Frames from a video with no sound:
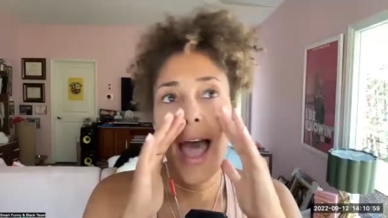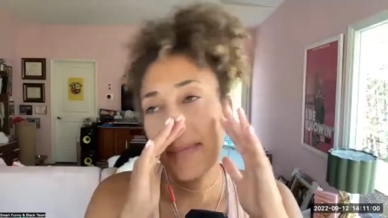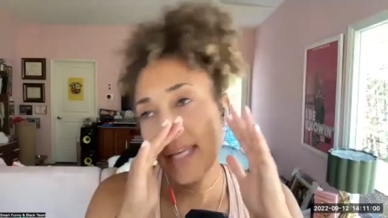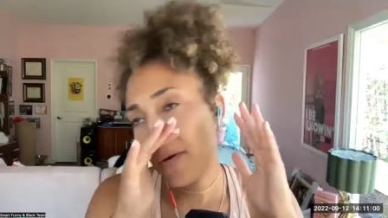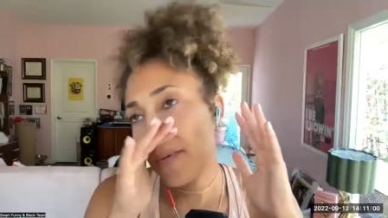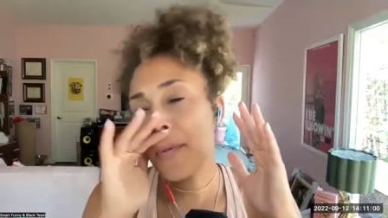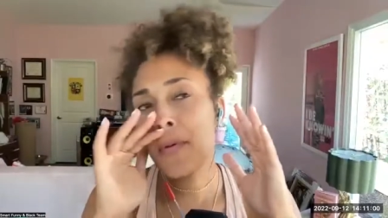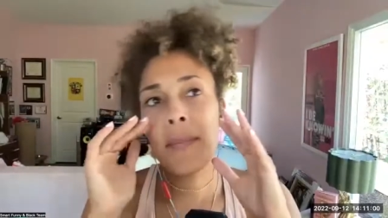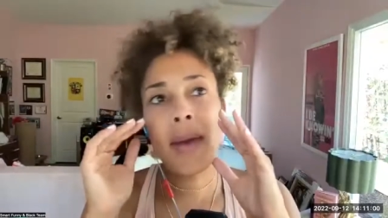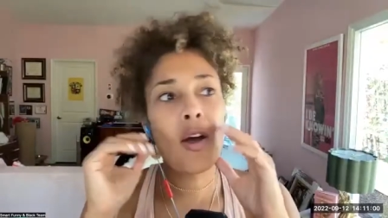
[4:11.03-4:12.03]
I mean, I remember
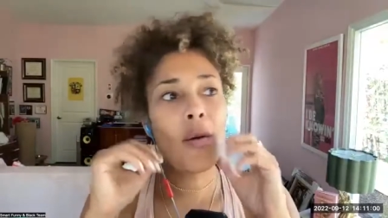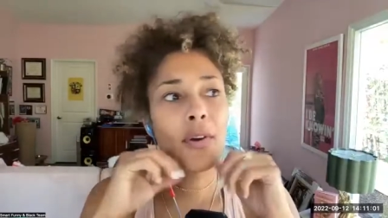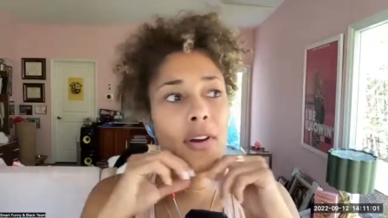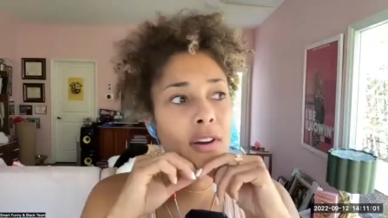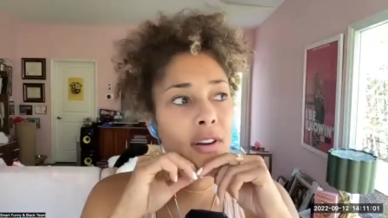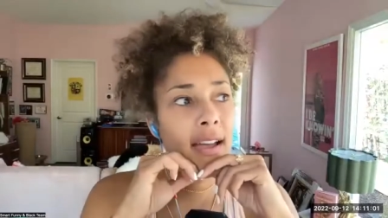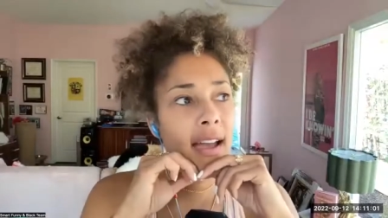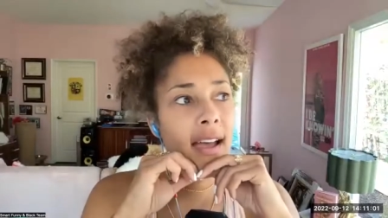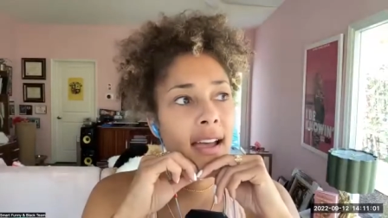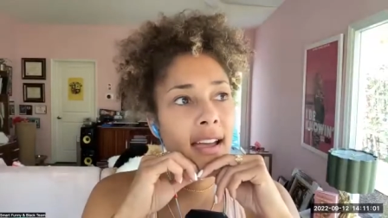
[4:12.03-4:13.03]
when my
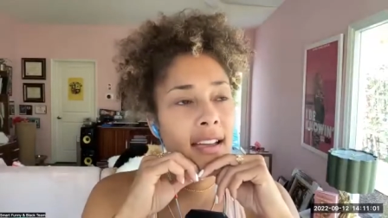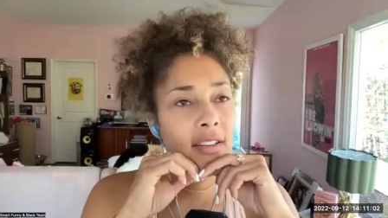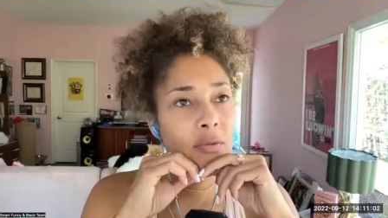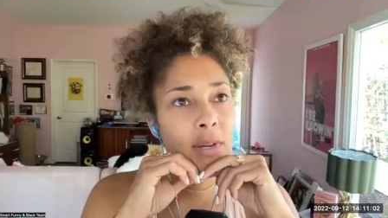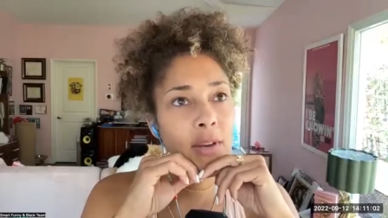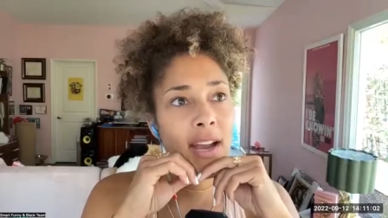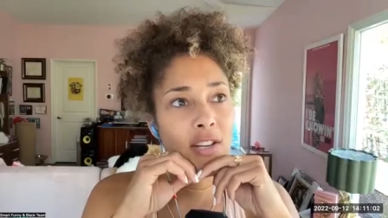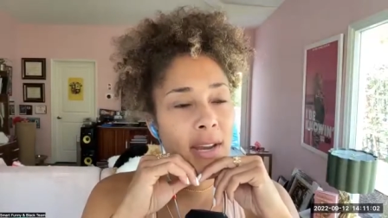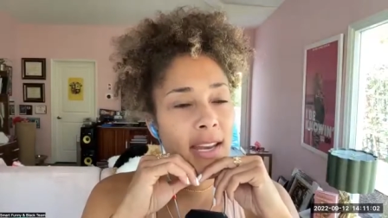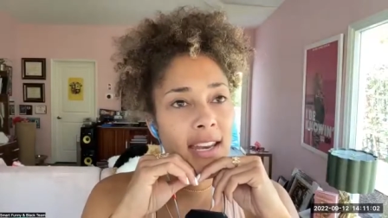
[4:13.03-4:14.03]
homegirl, we
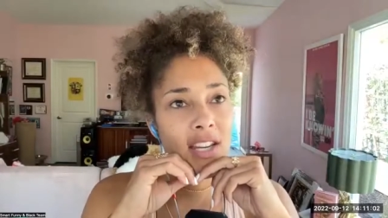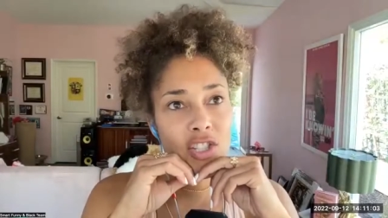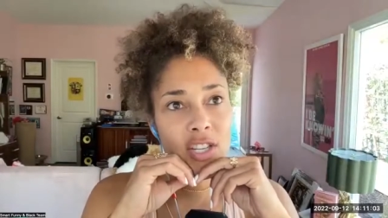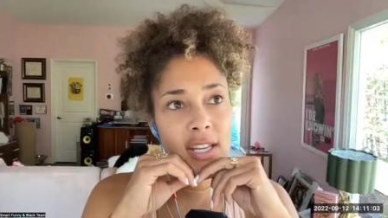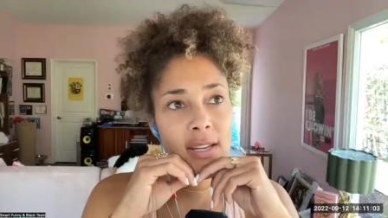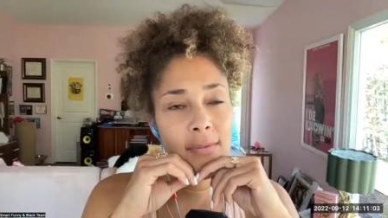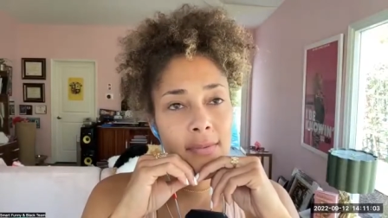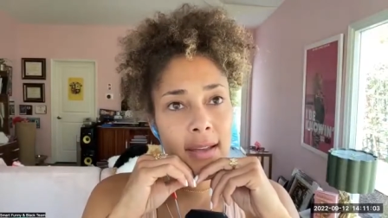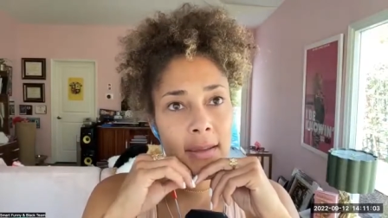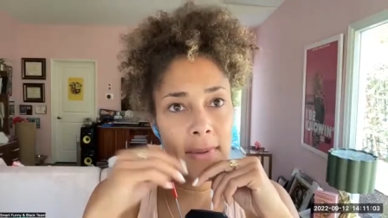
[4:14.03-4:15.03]
graduated and she
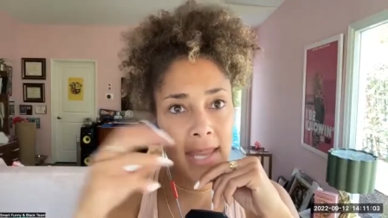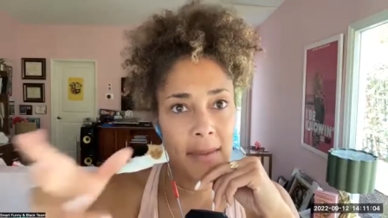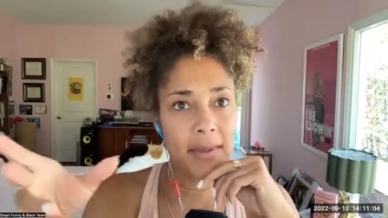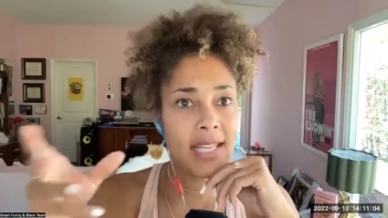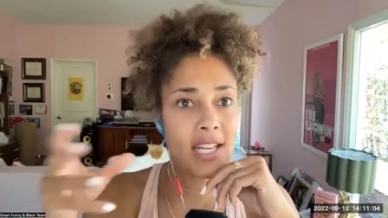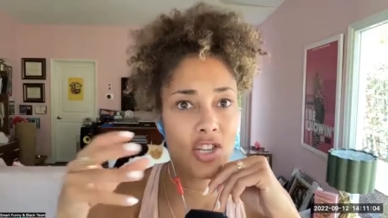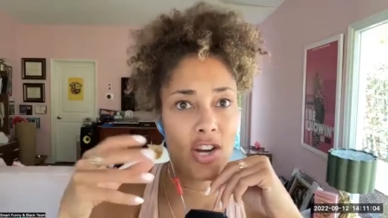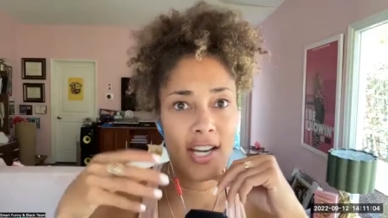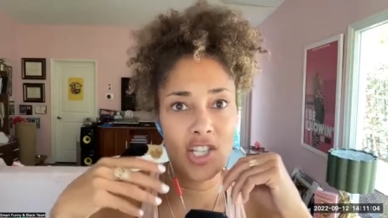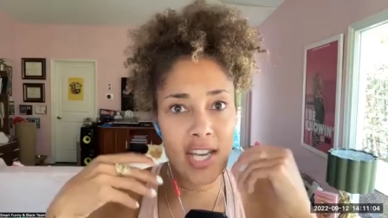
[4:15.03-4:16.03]
became a
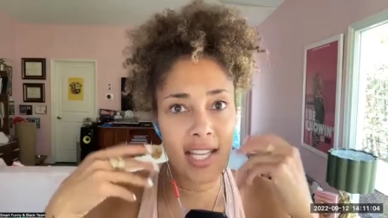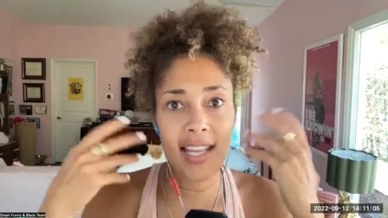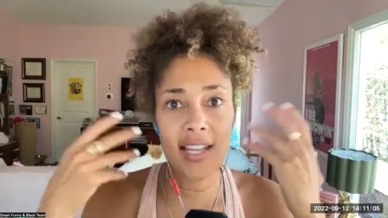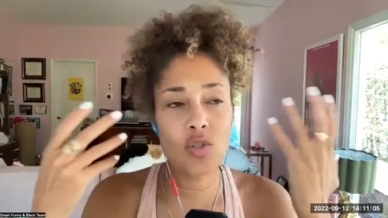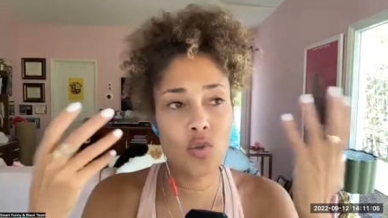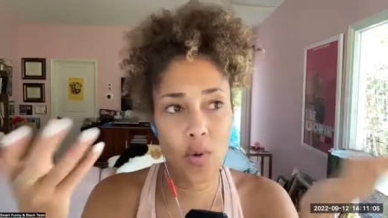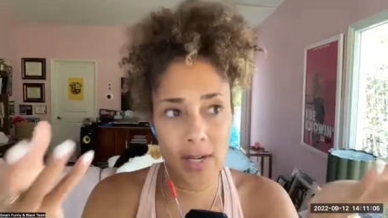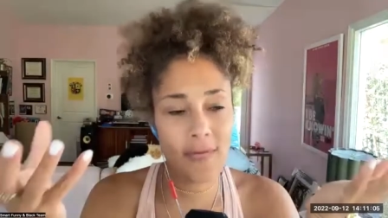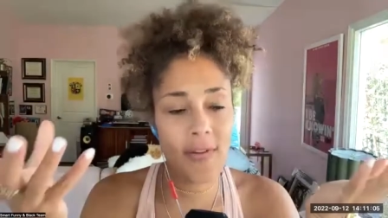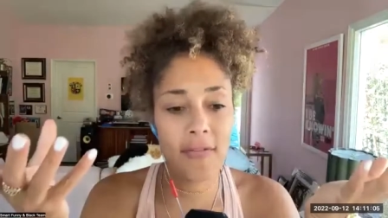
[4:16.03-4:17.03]
teacher and she had like
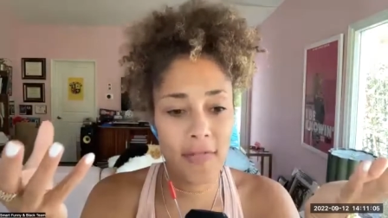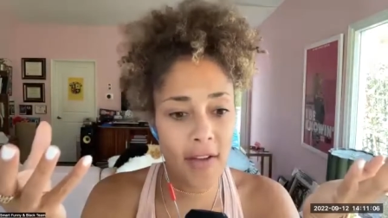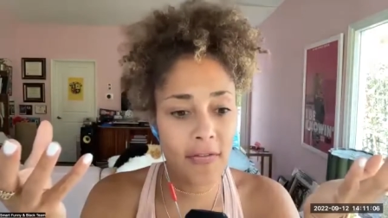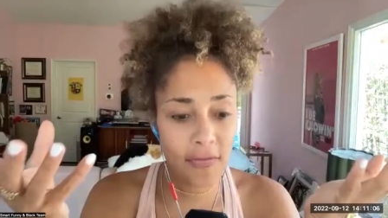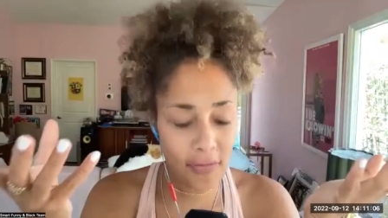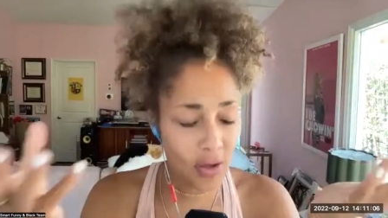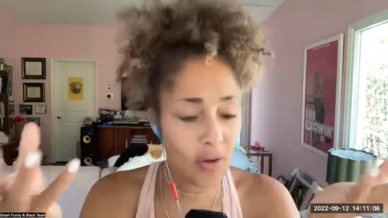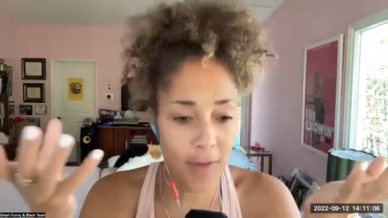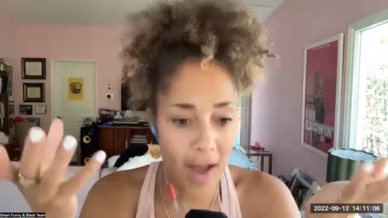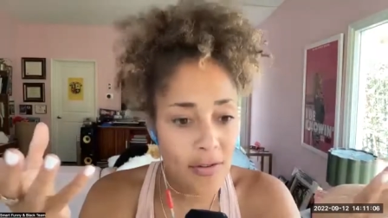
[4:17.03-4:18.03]
25
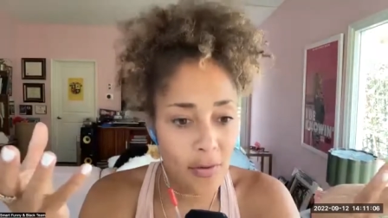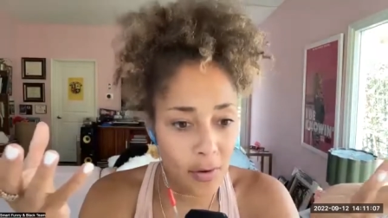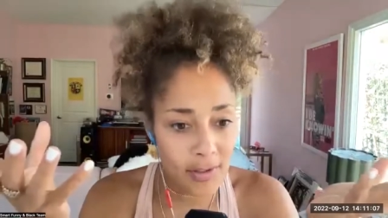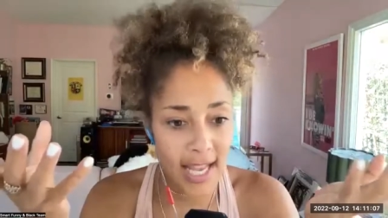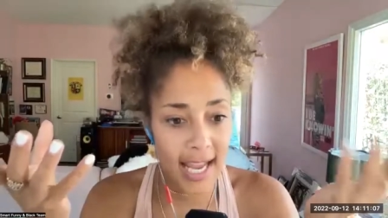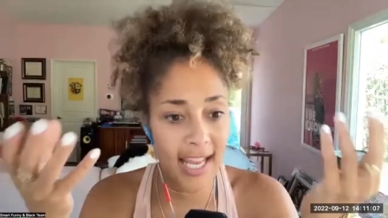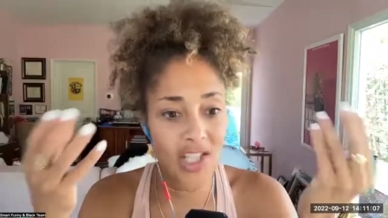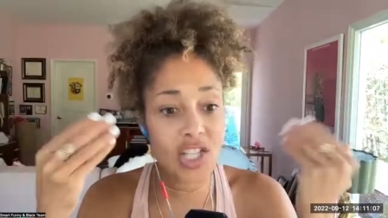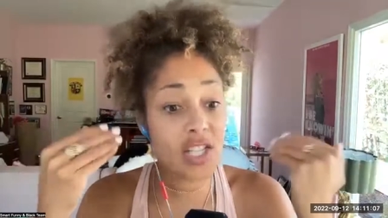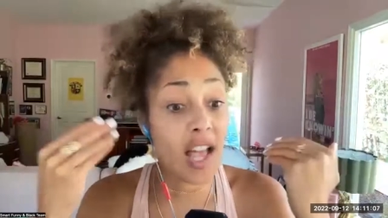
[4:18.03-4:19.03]
five-year-olds
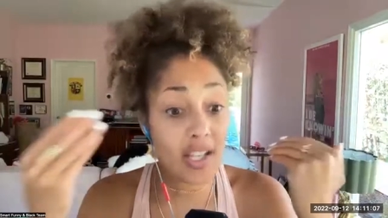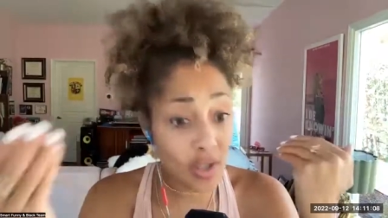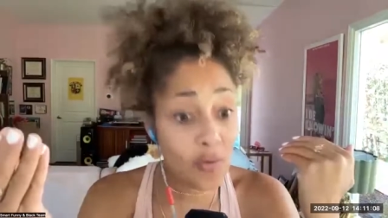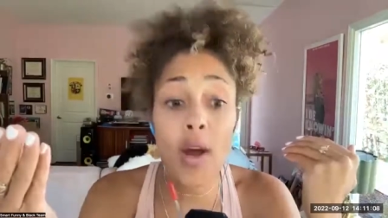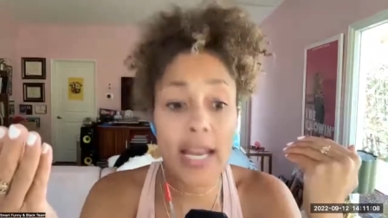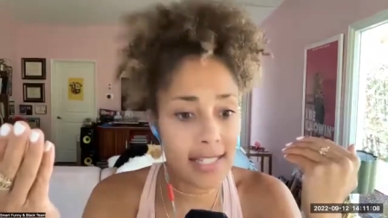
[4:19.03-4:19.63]
and she lost her voice.